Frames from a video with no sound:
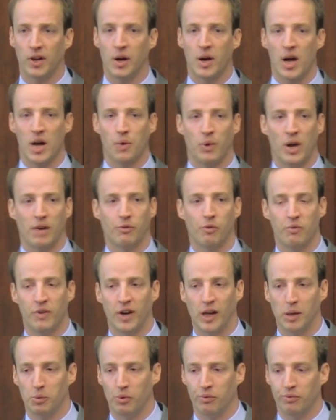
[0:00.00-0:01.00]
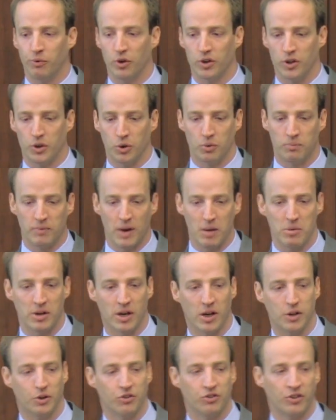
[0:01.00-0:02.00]
that we have available for you,
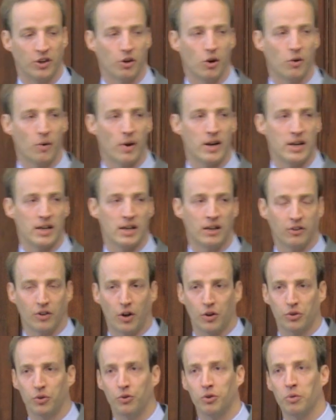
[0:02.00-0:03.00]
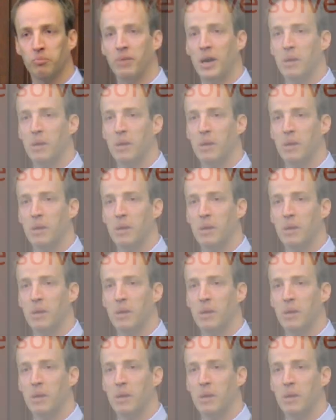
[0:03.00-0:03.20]
maybe on your chair already, and there's also some